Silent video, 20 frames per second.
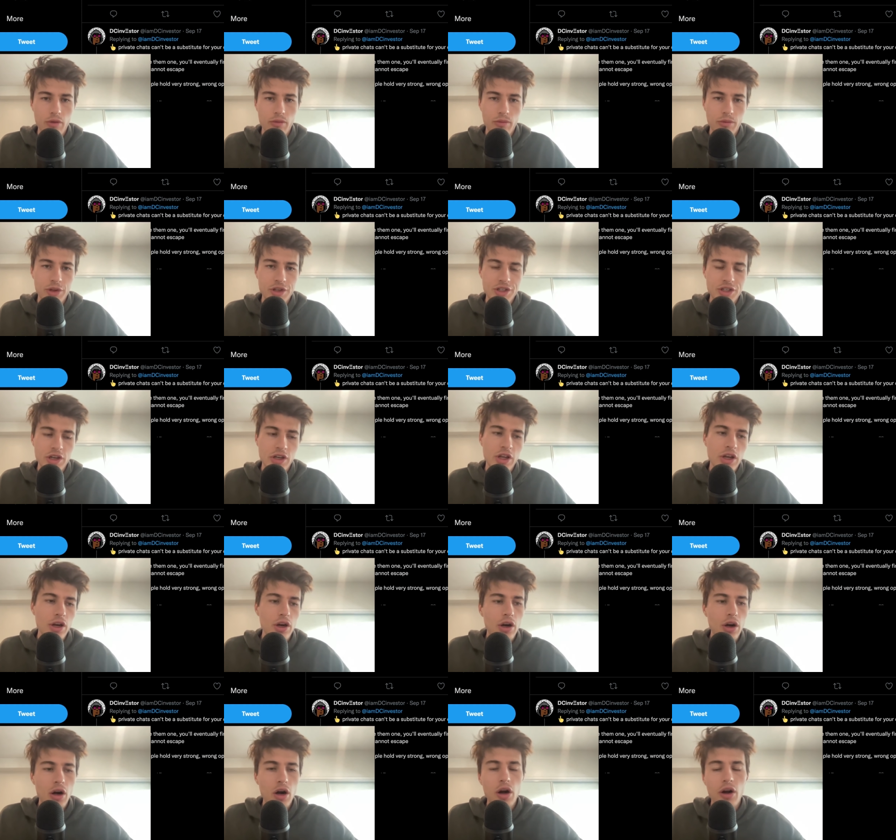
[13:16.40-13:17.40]
listed
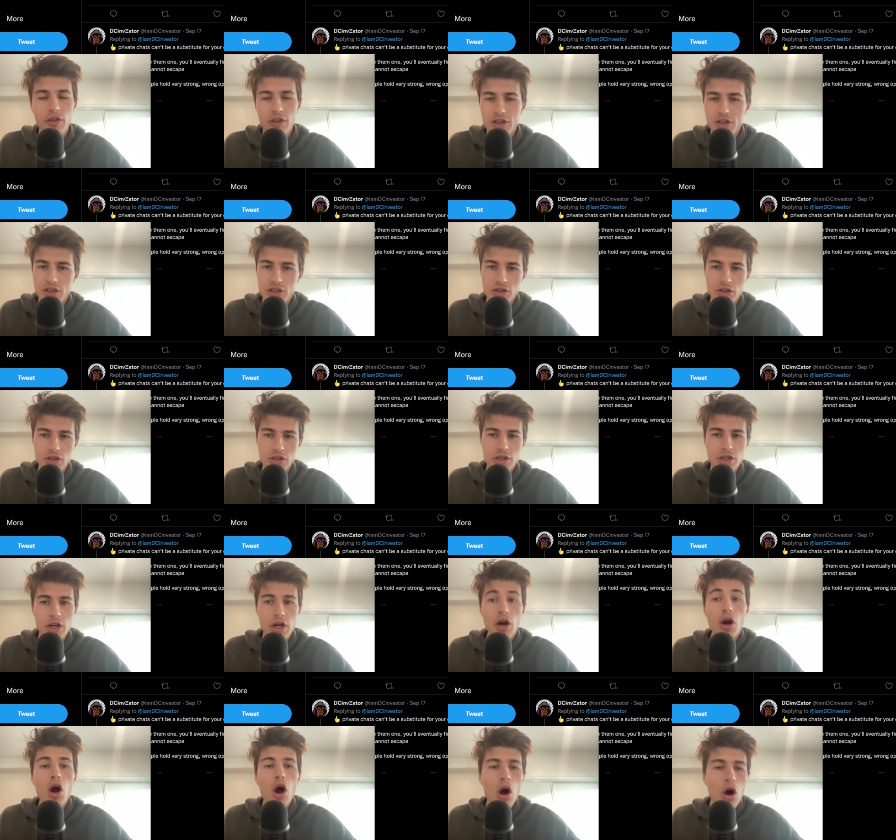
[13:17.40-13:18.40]
here and this is listed
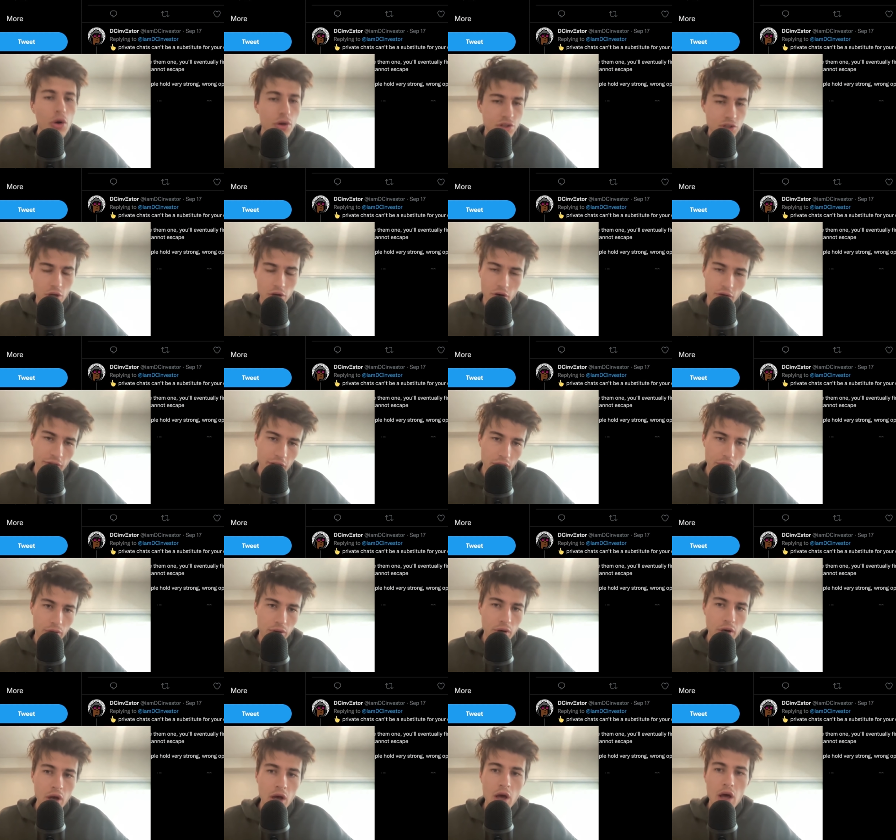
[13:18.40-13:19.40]
here. Oh, it's undervalued.